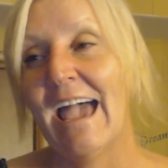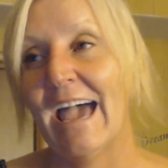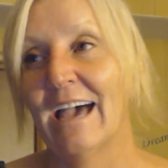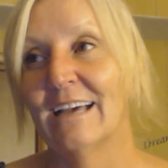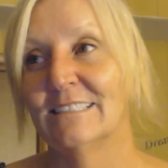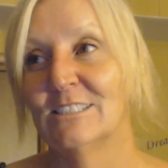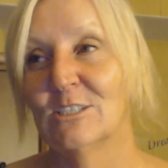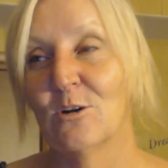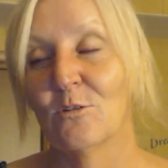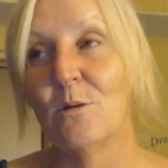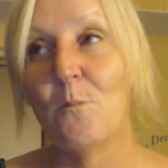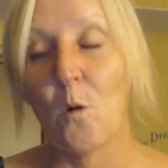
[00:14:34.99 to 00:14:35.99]
And, you
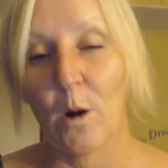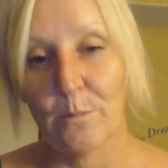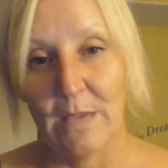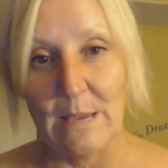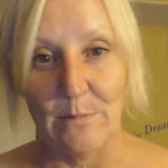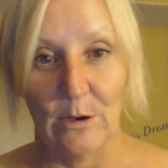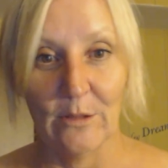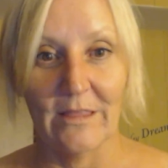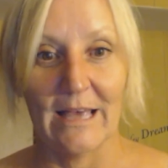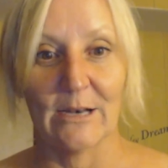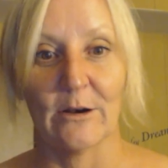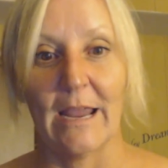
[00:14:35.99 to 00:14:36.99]
know, the more people
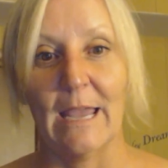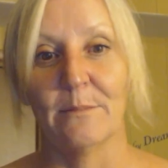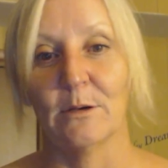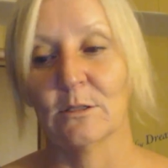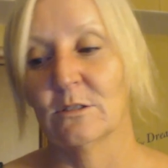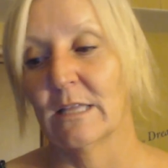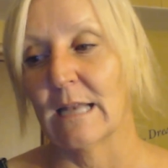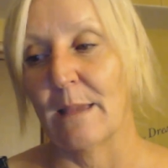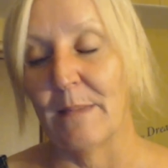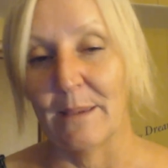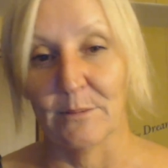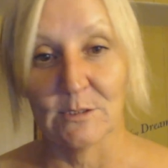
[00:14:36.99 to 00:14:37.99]
that
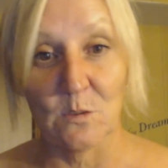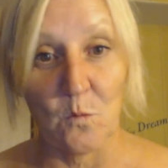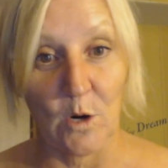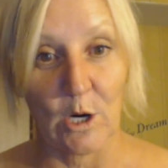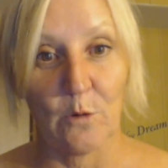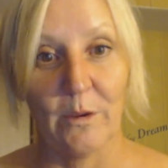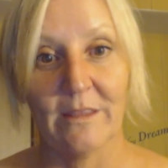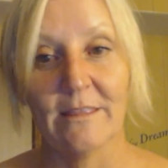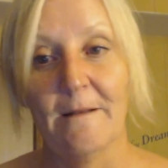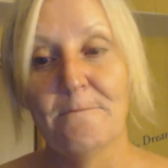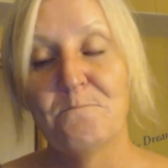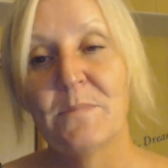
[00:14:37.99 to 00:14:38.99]
I'm able to work with,
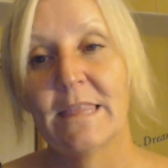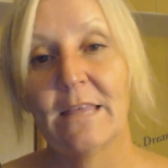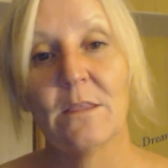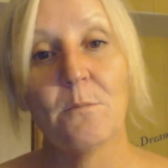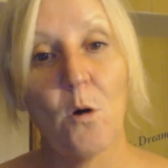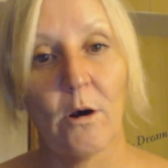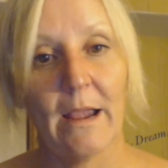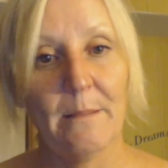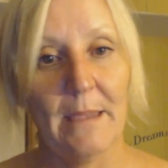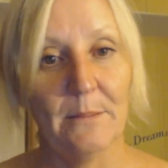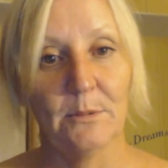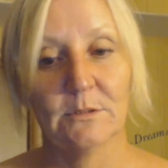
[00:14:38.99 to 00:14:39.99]
then the more
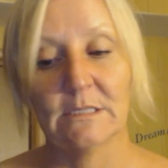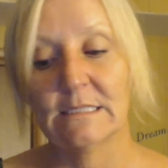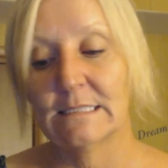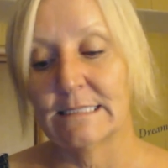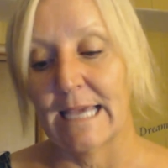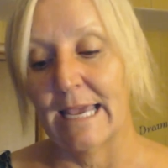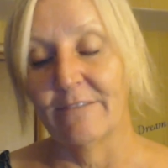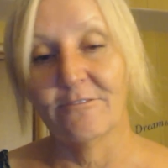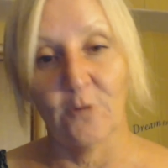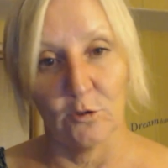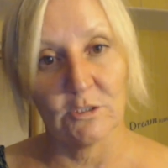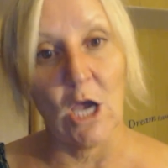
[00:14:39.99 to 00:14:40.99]
I'm able to stay
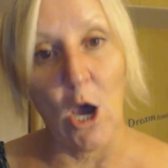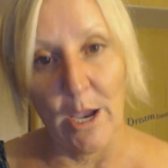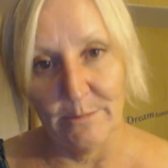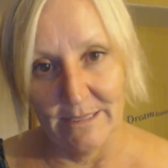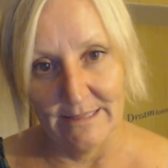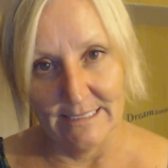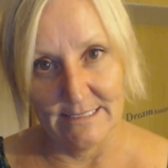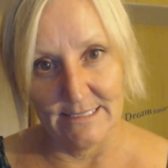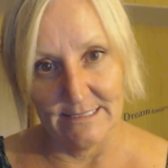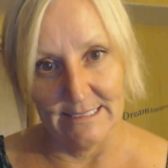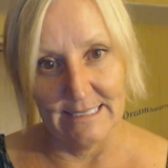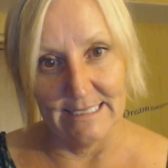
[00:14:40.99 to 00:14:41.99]
full time in
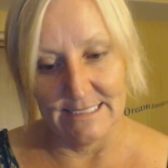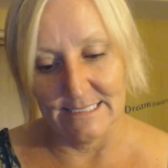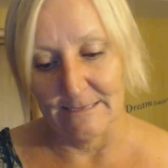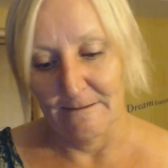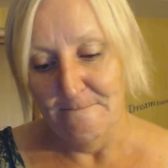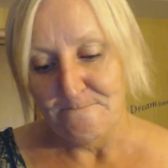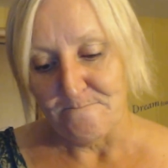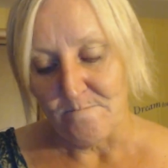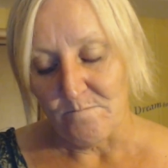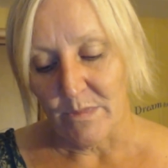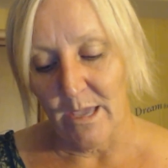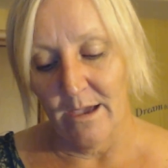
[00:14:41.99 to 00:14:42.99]
this
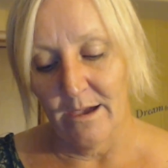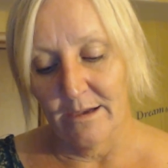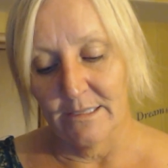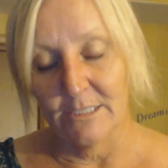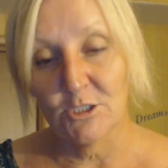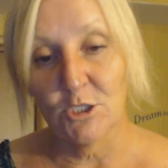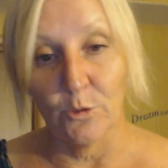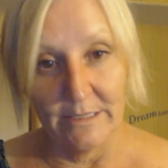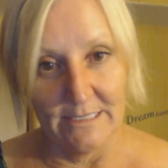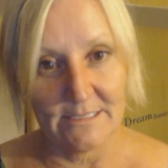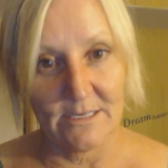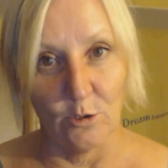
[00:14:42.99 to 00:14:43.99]

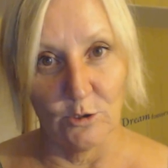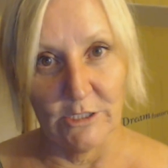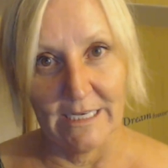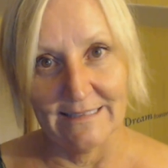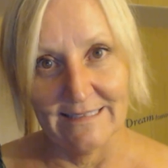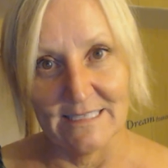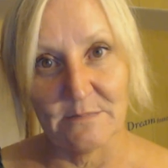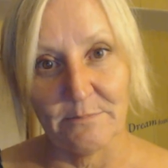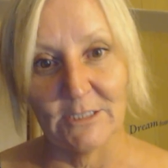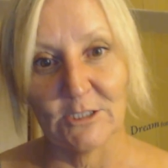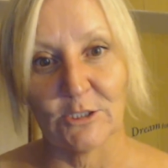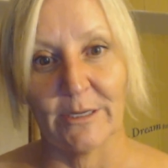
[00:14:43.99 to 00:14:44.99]
doing this coaching and this
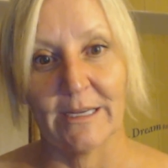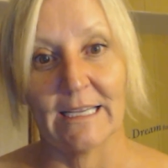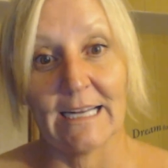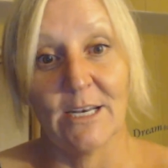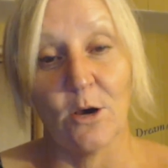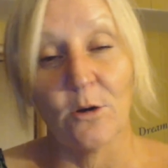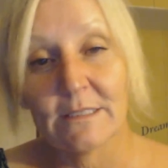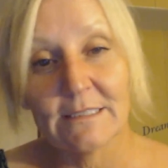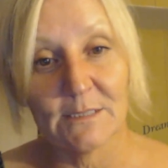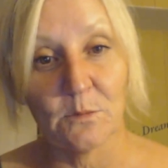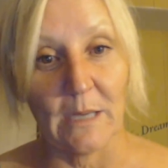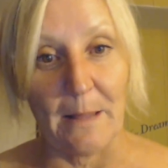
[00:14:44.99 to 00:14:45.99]
mentoring. And I know
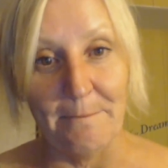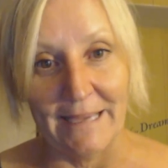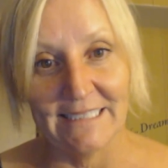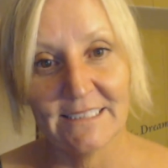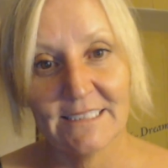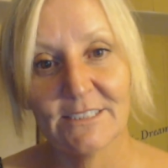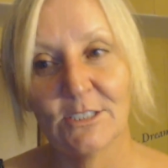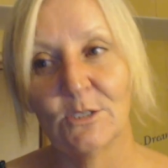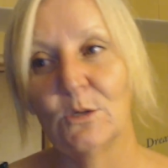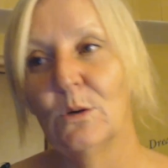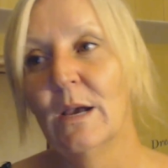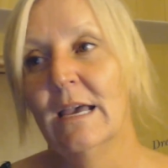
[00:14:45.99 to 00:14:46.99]
this is what I meant to
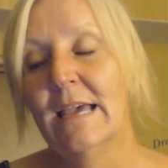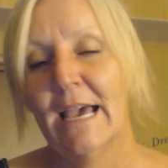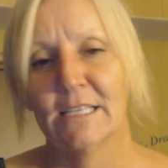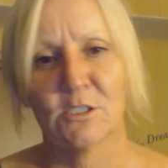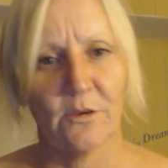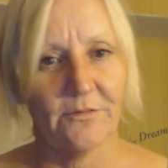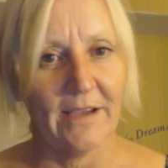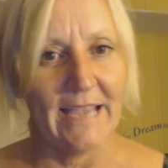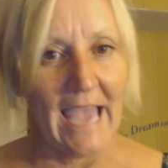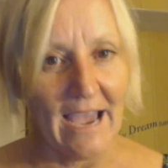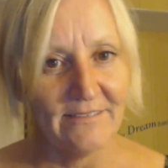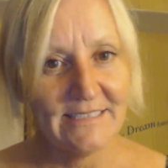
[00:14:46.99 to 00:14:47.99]
do. And so if I
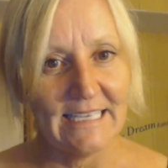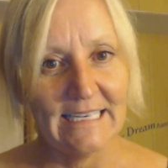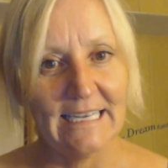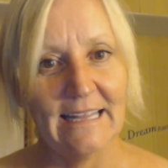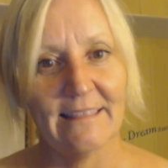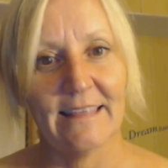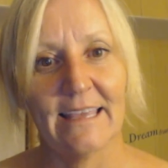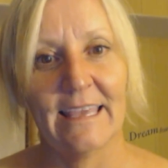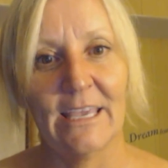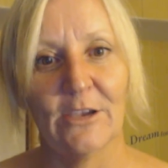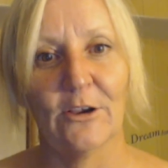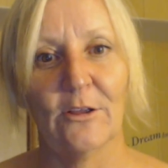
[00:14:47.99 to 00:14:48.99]
have said anything
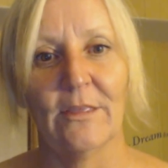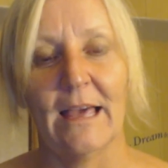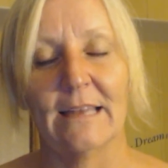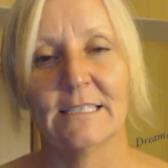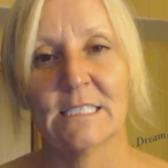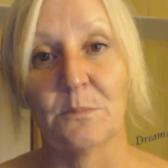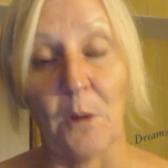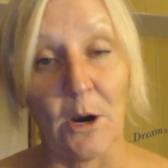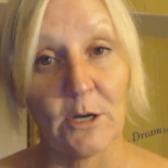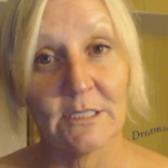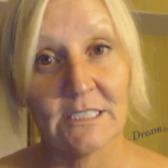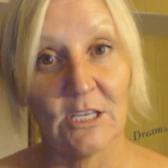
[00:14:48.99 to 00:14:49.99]
here that
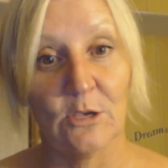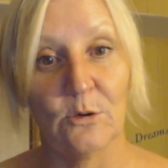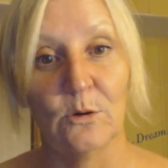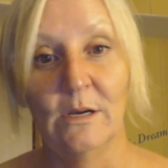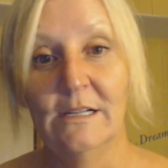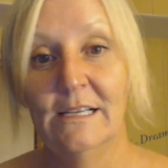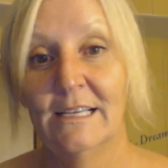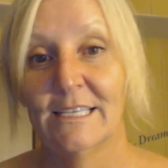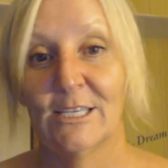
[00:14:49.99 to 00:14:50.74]
sparks you,